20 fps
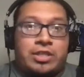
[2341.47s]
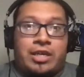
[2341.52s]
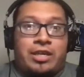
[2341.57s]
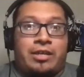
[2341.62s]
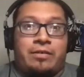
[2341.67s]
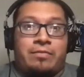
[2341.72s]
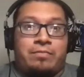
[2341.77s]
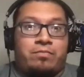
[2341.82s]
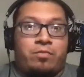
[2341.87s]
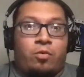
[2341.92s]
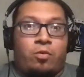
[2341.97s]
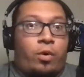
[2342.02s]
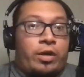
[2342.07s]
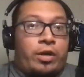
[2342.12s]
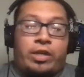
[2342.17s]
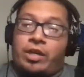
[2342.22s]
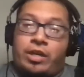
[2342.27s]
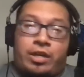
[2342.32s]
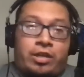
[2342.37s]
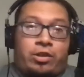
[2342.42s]
going to,
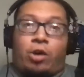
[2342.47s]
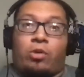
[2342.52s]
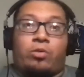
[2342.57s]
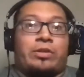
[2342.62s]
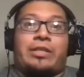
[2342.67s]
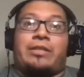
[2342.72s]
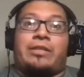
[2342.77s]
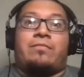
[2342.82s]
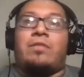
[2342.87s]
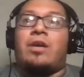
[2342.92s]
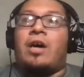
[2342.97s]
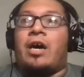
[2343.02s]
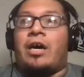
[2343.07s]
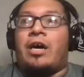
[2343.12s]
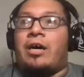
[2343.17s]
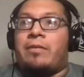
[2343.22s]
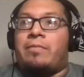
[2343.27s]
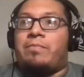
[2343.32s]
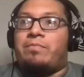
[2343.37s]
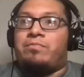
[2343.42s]
you're going to throw
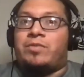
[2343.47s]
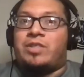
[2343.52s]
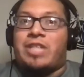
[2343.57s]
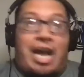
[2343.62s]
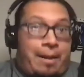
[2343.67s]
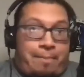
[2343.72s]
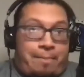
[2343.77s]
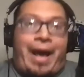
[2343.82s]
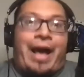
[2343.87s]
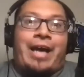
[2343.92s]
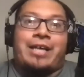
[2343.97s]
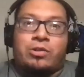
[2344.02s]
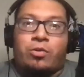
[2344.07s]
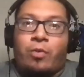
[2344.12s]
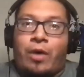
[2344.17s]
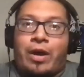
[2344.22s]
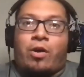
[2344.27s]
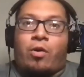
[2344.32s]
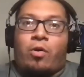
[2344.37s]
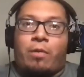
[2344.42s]
Zach
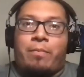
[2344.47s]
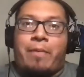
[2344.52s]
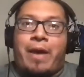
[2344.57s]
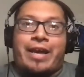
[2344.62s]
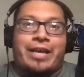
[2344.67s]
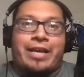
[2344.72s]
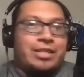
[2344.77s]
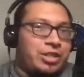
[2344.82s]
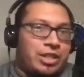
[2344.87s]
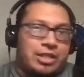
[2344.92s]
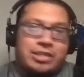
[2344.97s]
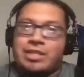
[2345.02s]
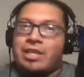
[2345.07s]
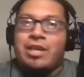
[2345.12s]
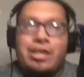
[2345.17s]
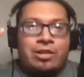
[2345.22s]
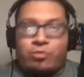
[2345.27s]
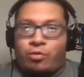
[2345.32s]
Pascal at quarterback and just